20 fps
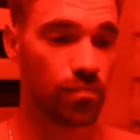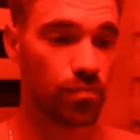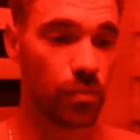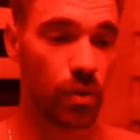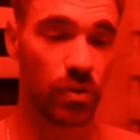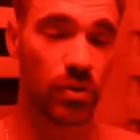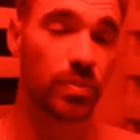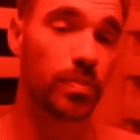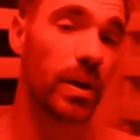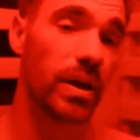
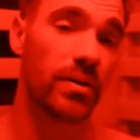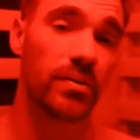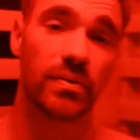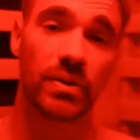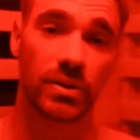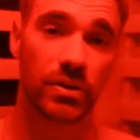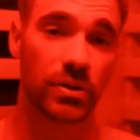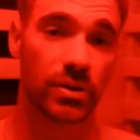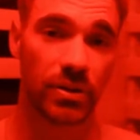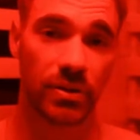most
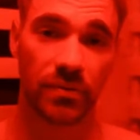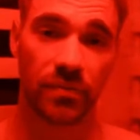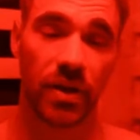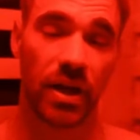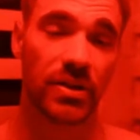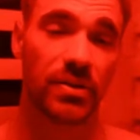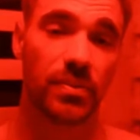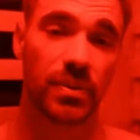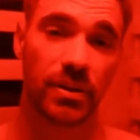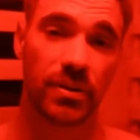beneficial
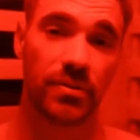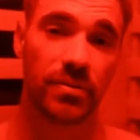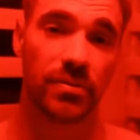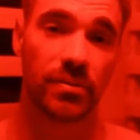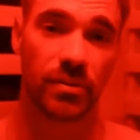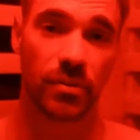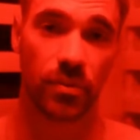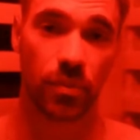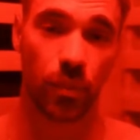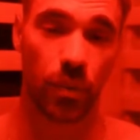investment
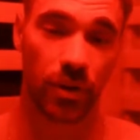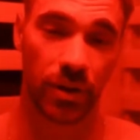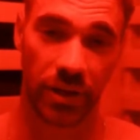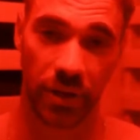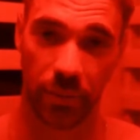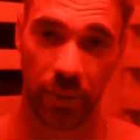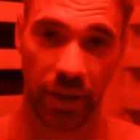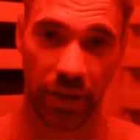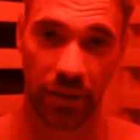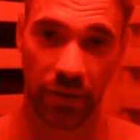one
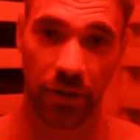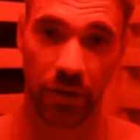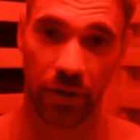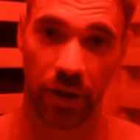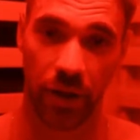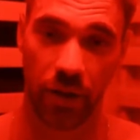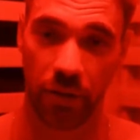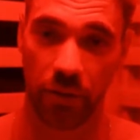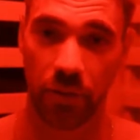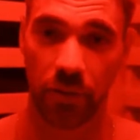can make in their
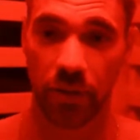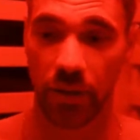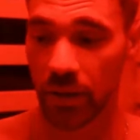health.